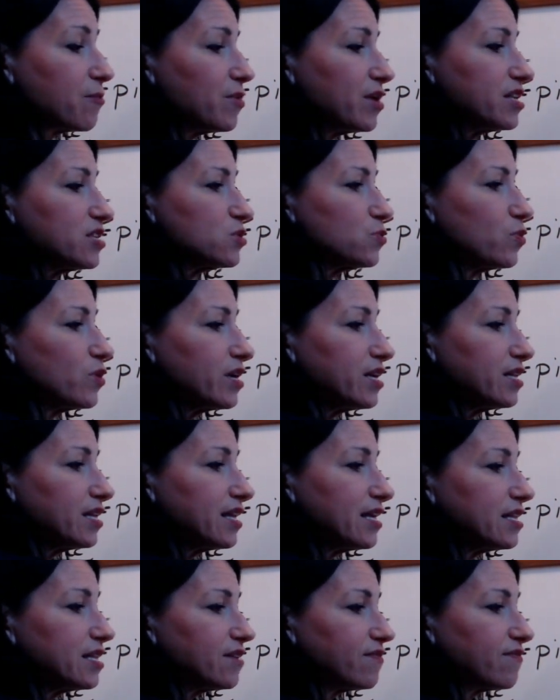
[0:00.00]
means we
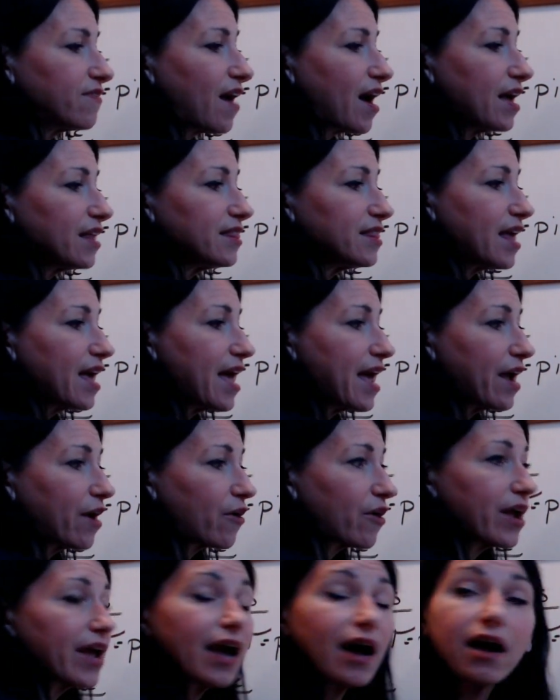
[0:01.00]
need to find the
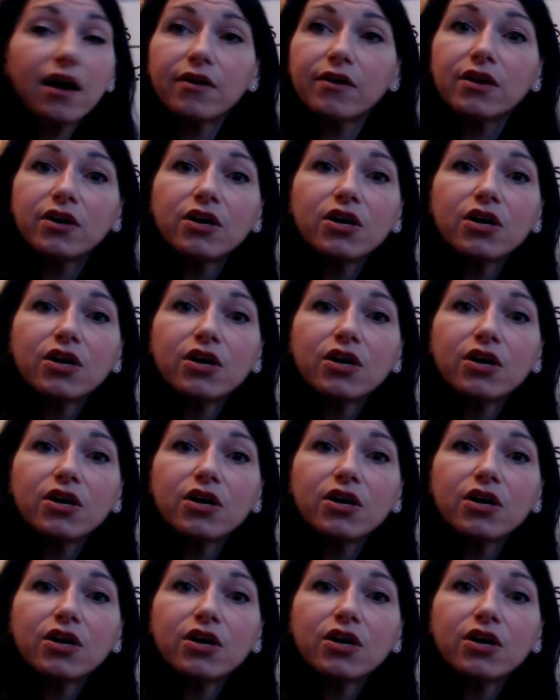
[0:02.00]
area.